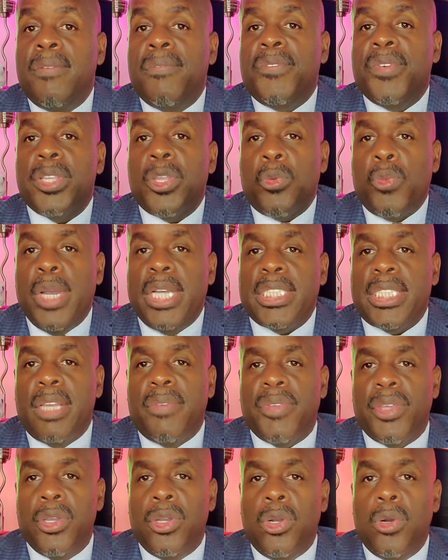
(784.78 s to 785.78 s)
For the rest
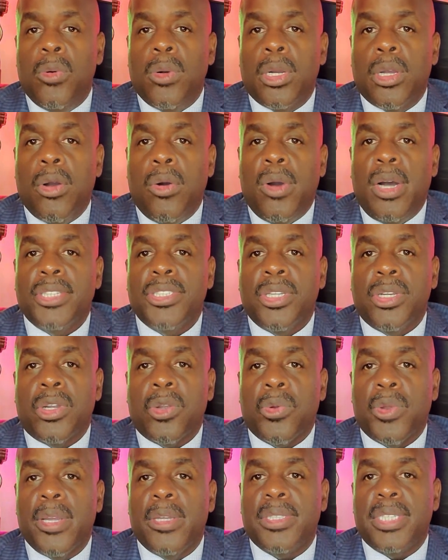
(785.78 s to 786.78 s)
of you who will go on to
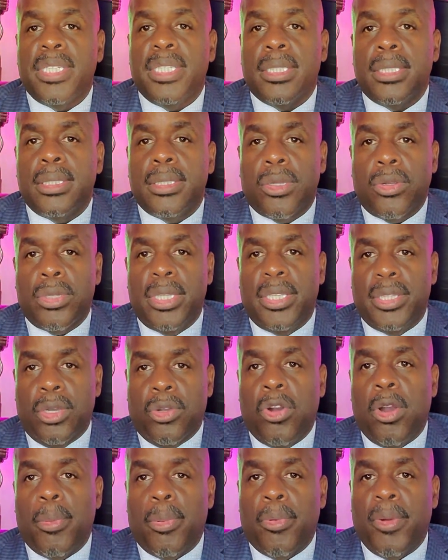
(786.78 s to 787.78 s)
careers in the
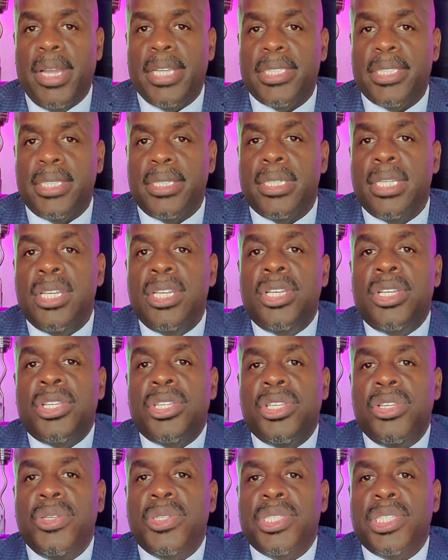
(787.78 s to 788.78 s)
corporation,
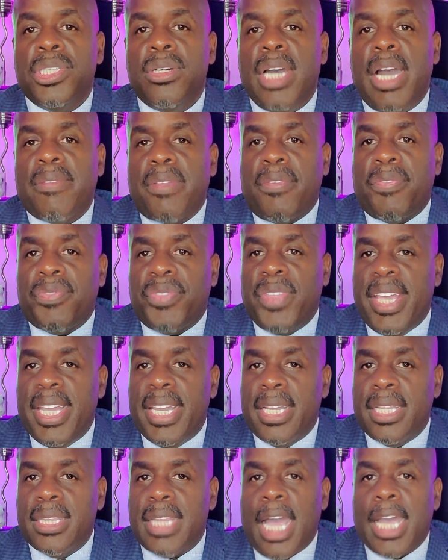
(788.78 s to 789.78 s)
you still have to
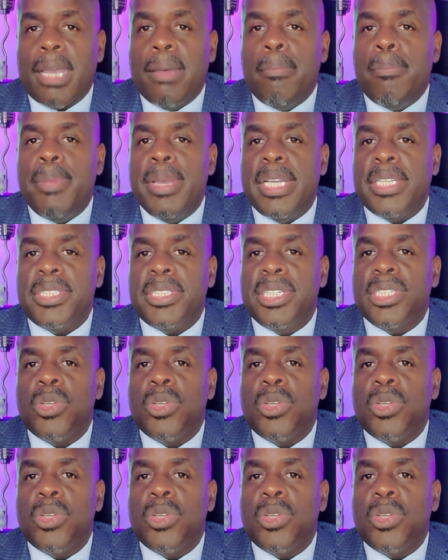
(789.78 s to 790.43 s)
think like a business